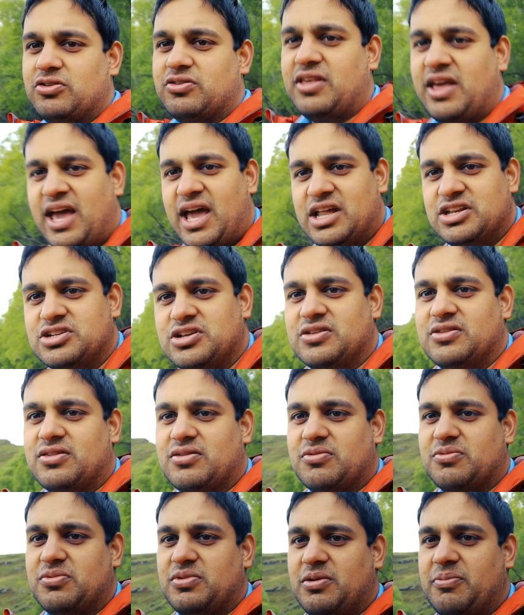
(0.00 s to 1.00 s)

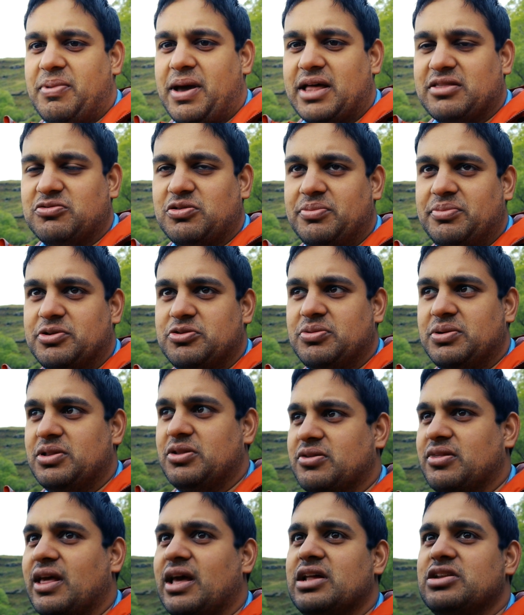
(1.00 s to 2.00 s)
hedges, the pathway between
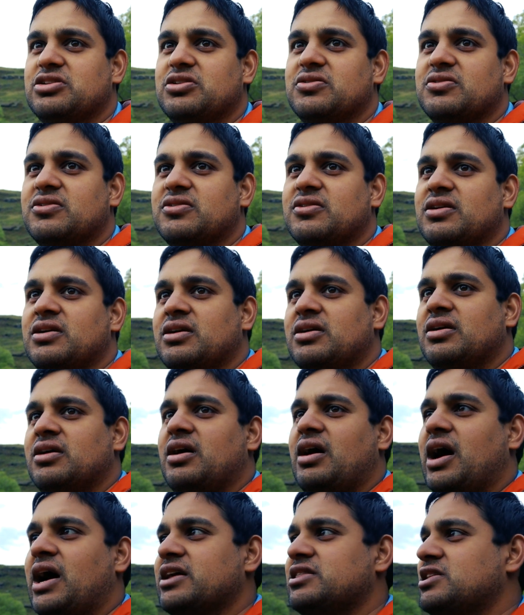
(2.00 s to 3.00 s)
those hedges,
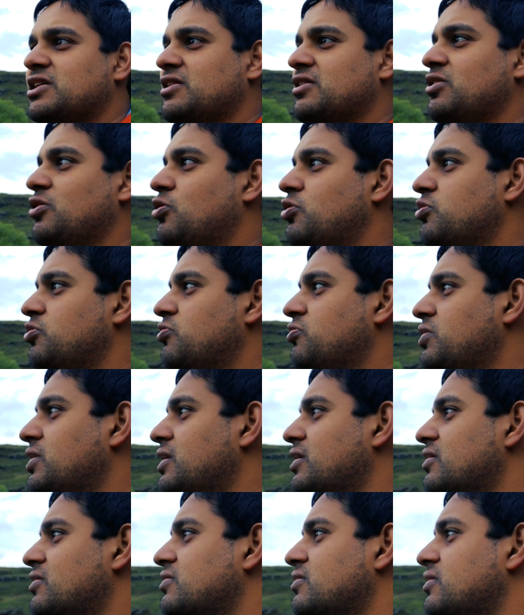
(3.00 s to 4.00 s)
I thought of Lord of the
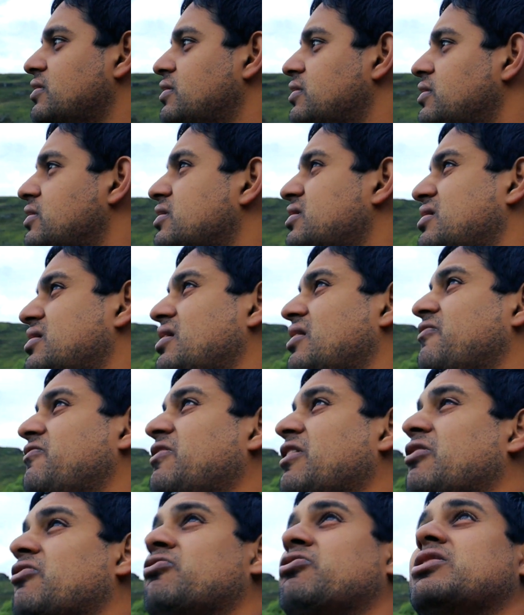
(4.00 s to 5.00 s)
Rings, and it
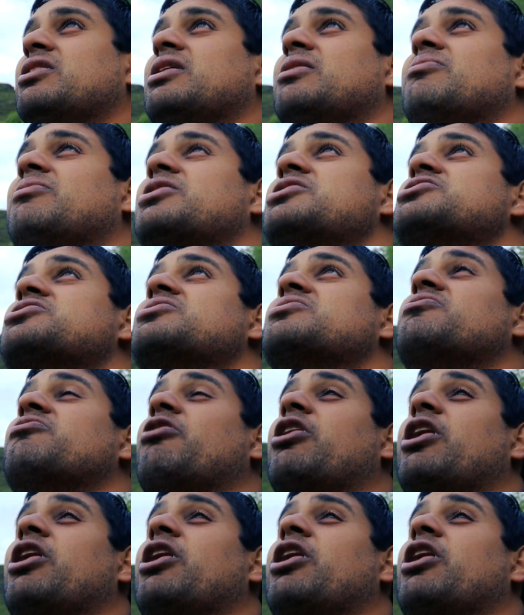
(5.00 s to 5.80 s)
felt very much